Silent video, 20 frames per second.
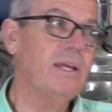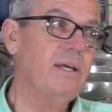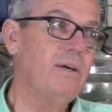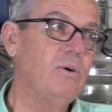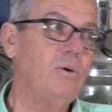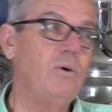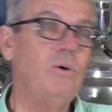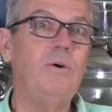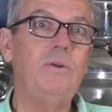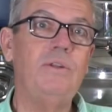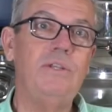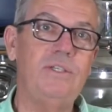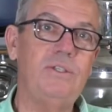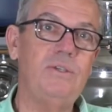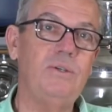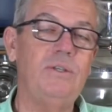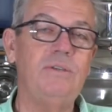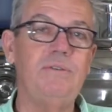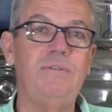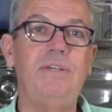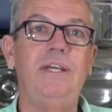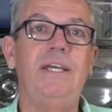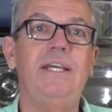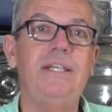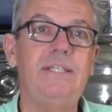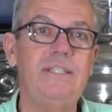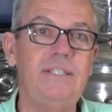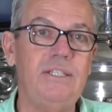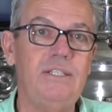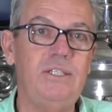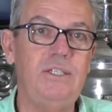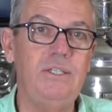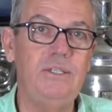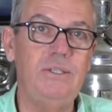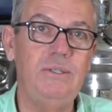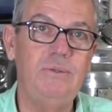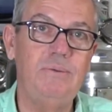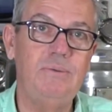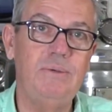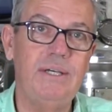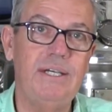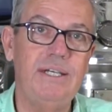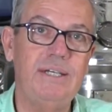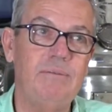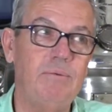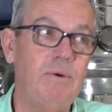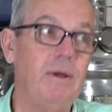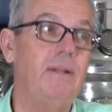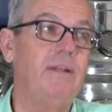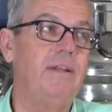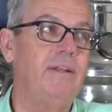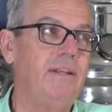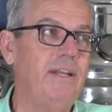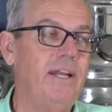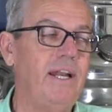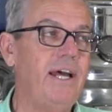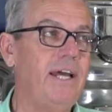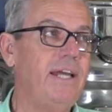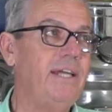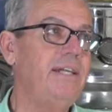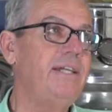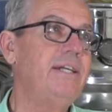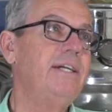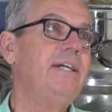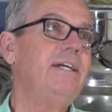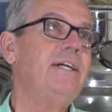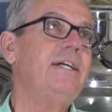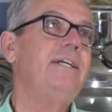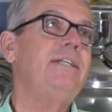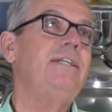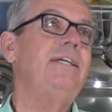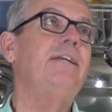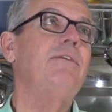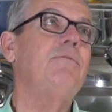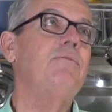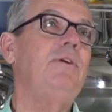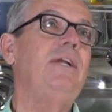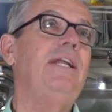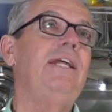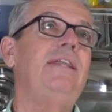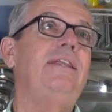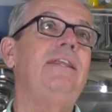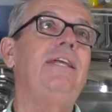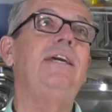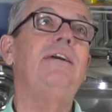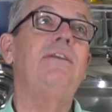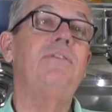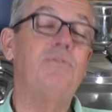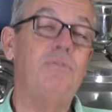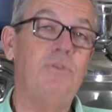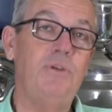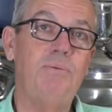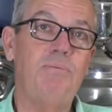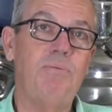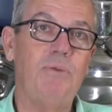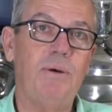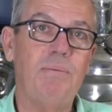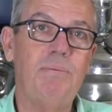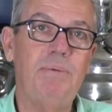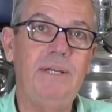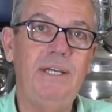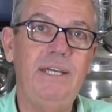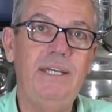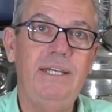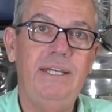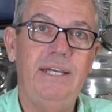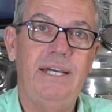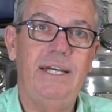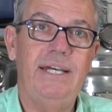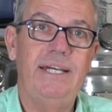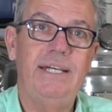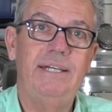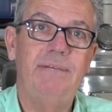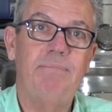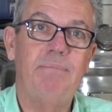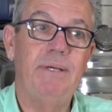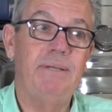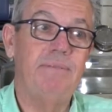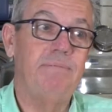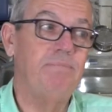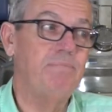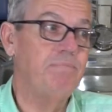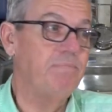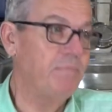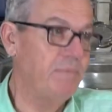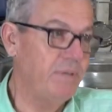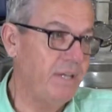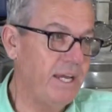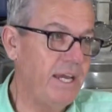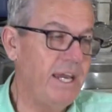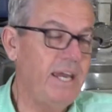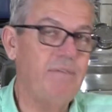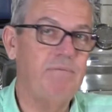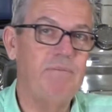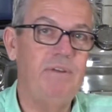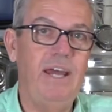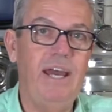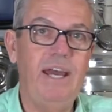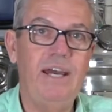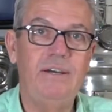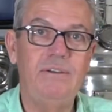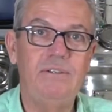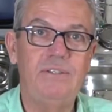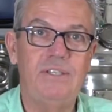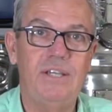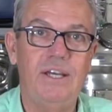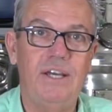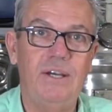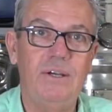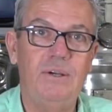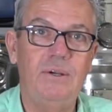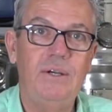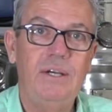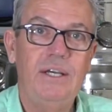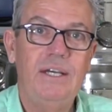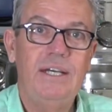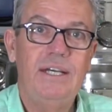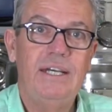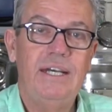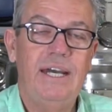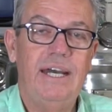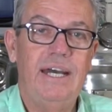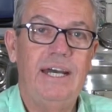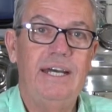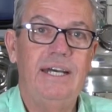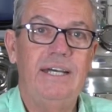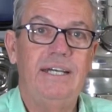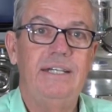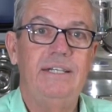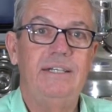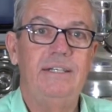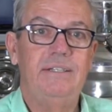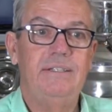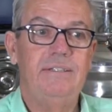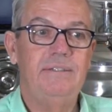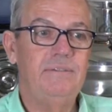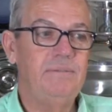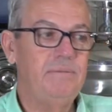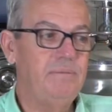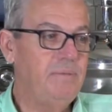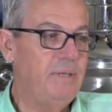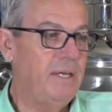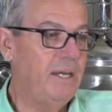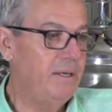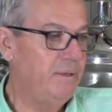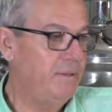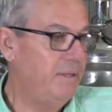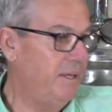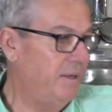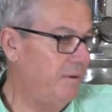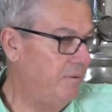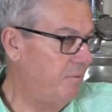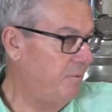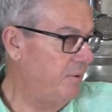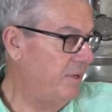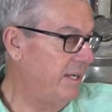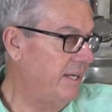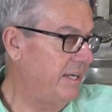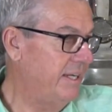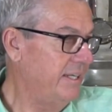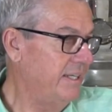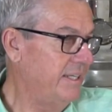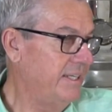all the sort of things that that I didn't really think through properly, but I have now. So you know, they're